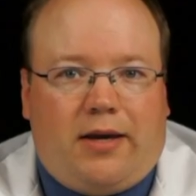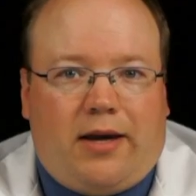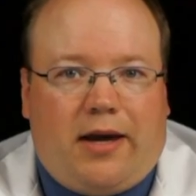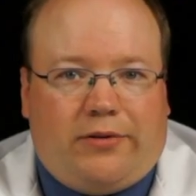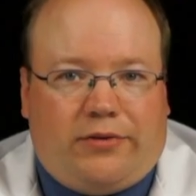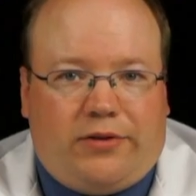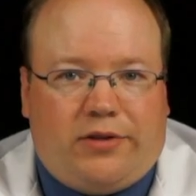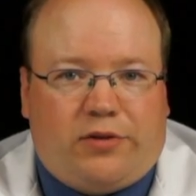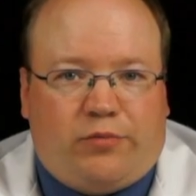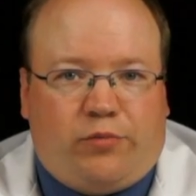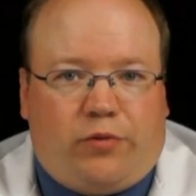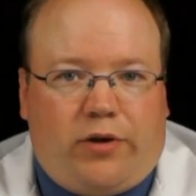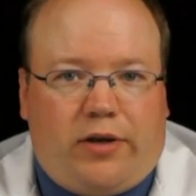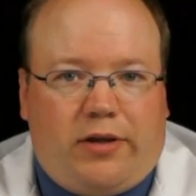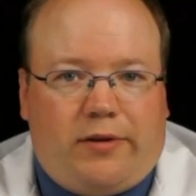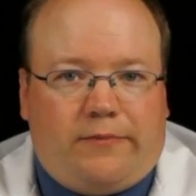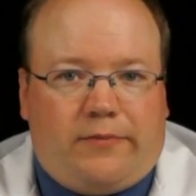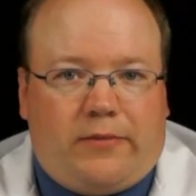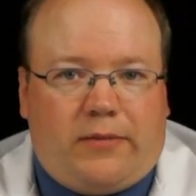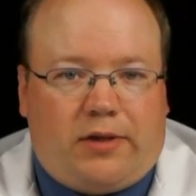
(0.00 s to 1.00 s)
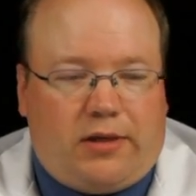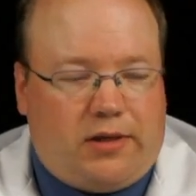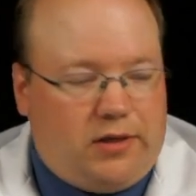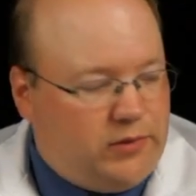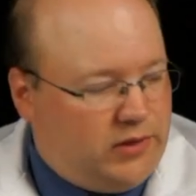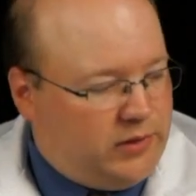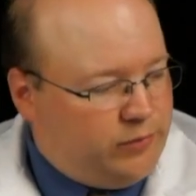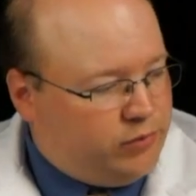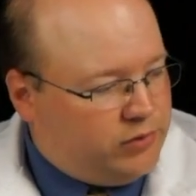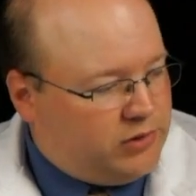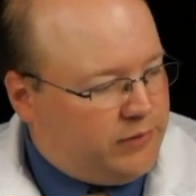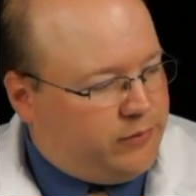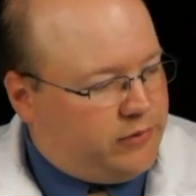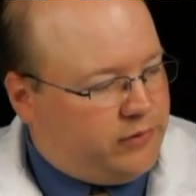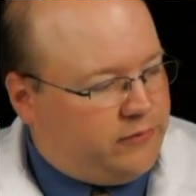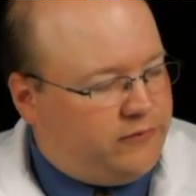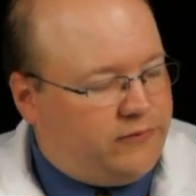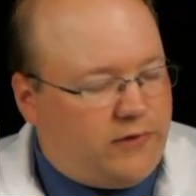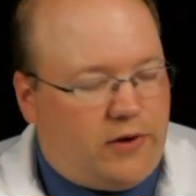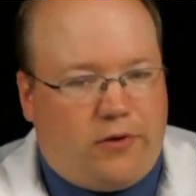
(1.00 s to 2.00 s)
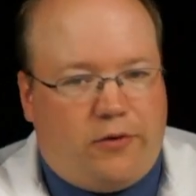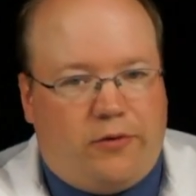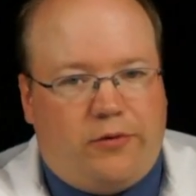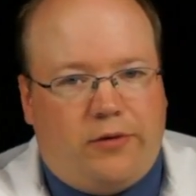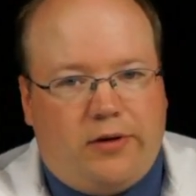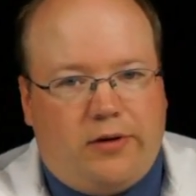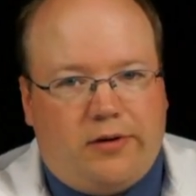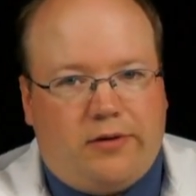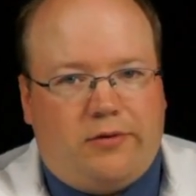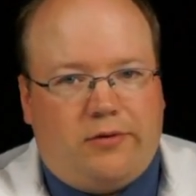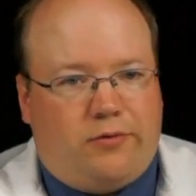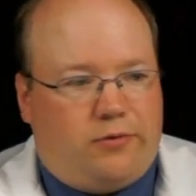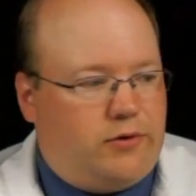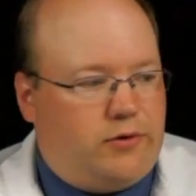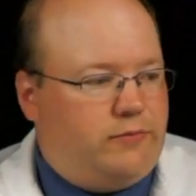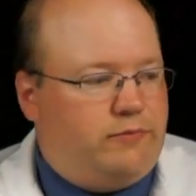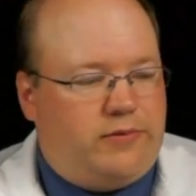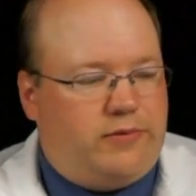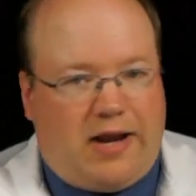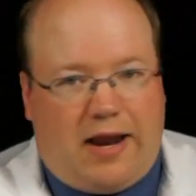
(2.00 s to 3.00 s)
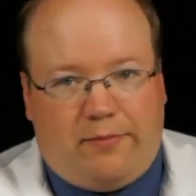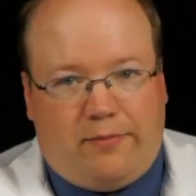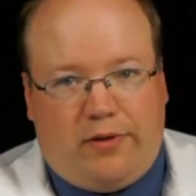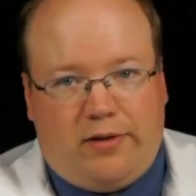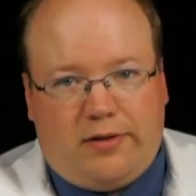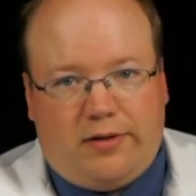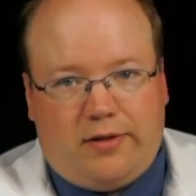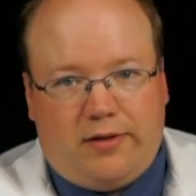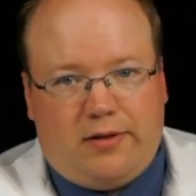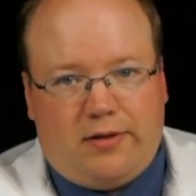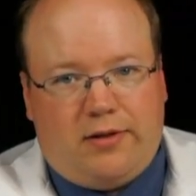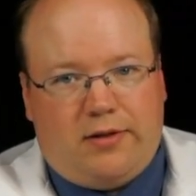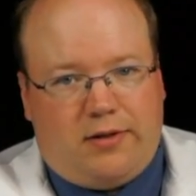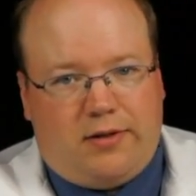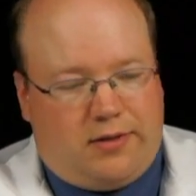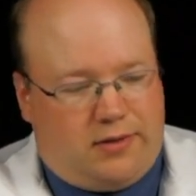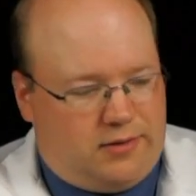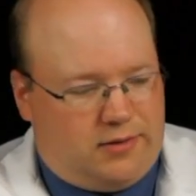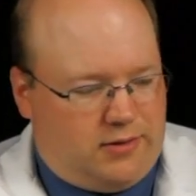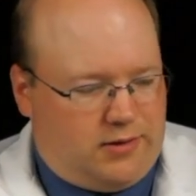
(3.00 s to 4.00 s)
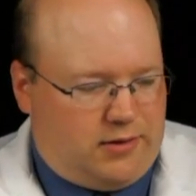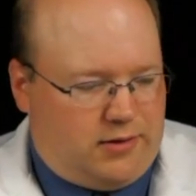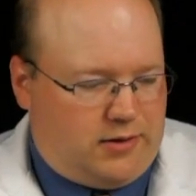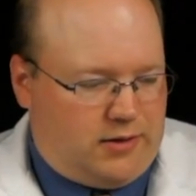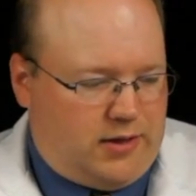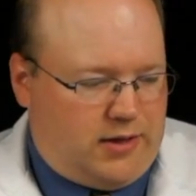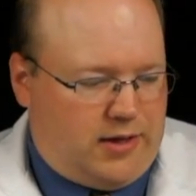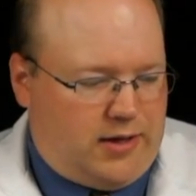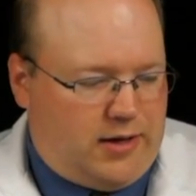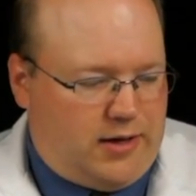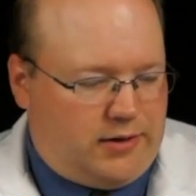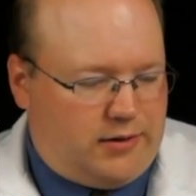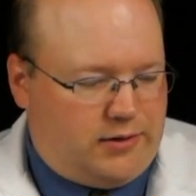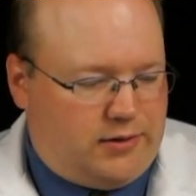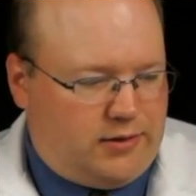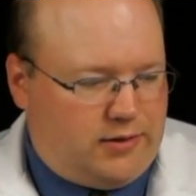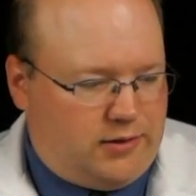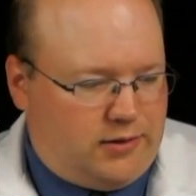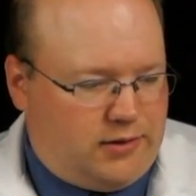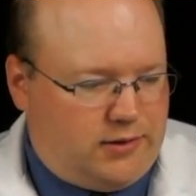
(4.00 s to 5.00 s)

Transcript: At this point, you want to pull up your phone or tablet and